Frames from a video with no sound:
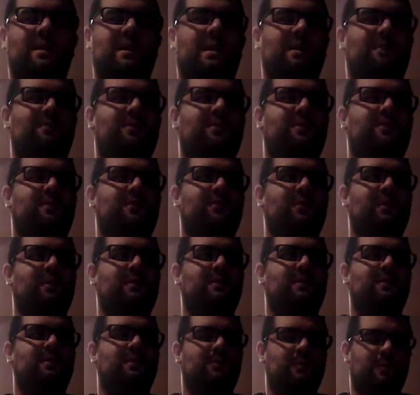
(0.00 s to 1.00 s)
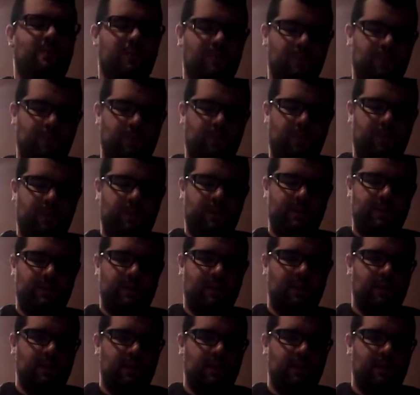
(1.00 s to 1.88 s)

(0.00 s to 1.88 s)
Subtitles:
half the fun took, but